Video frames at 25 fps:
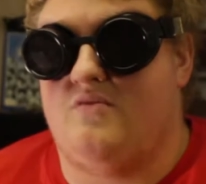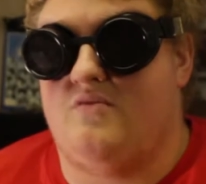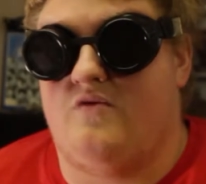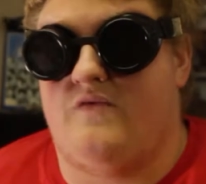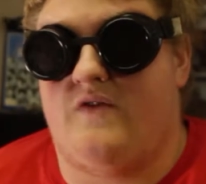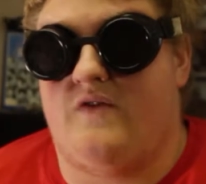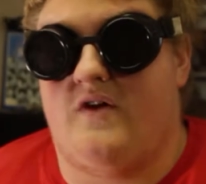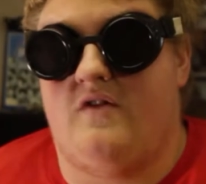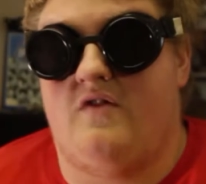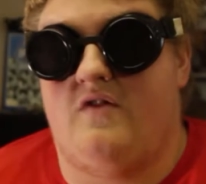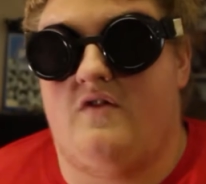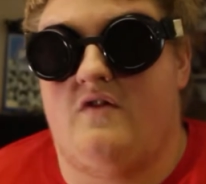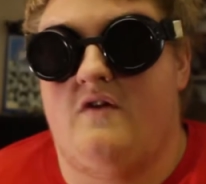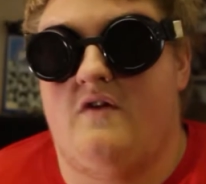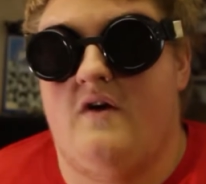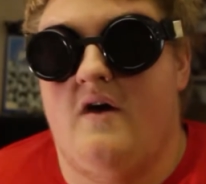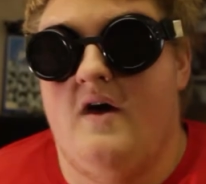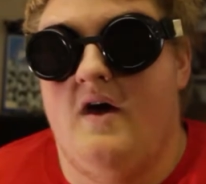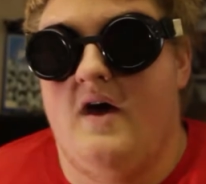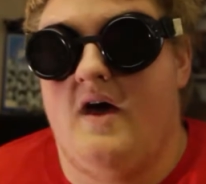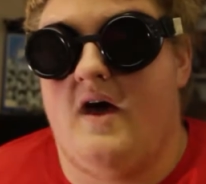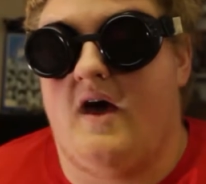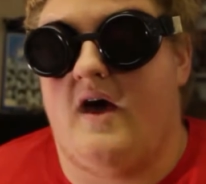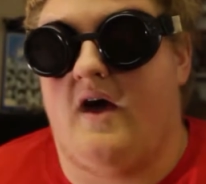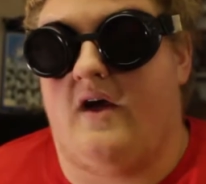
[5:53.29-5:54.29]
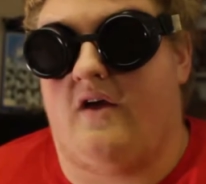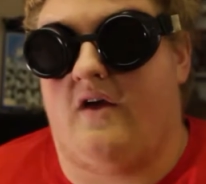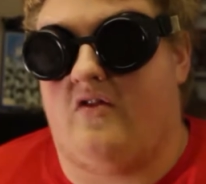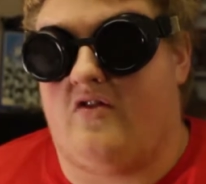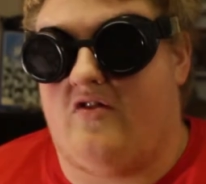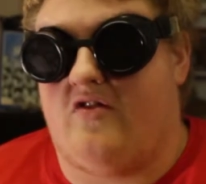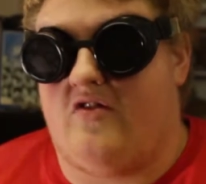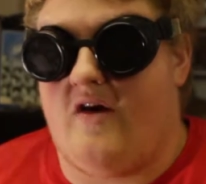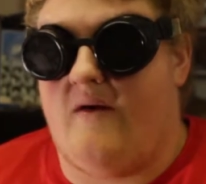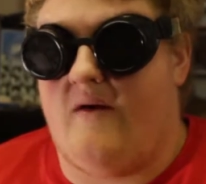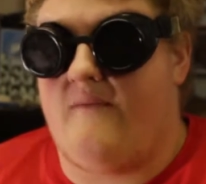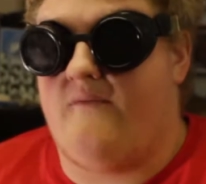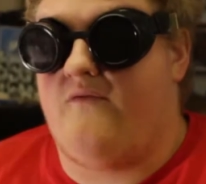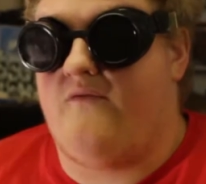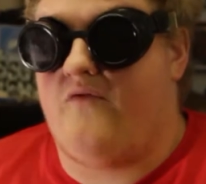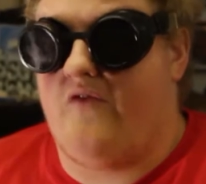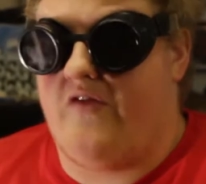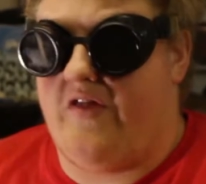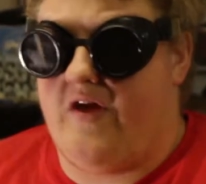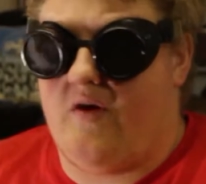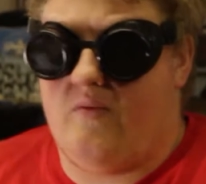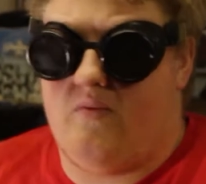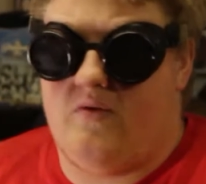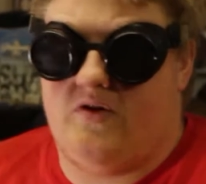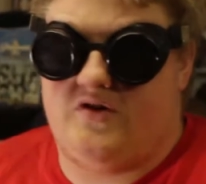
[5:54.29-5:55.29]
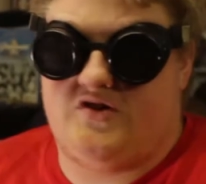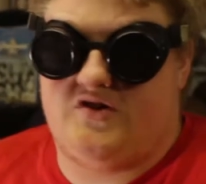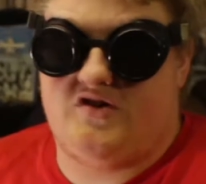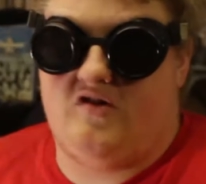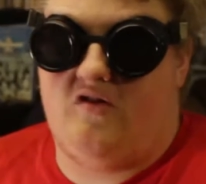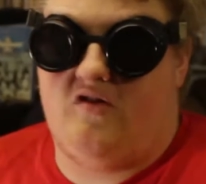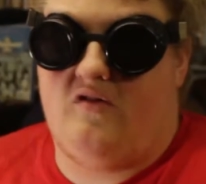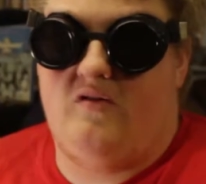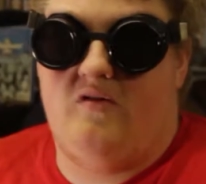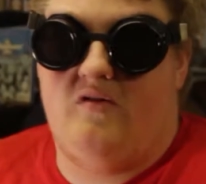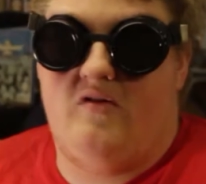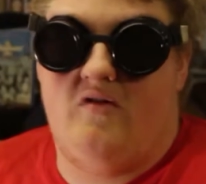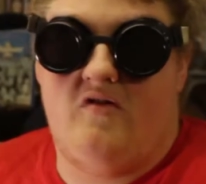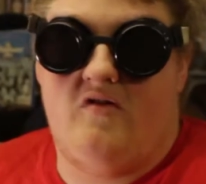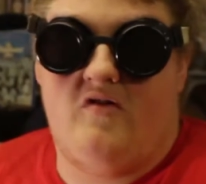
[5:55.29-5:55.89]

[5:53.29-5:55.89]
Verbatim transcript: movies, except for the original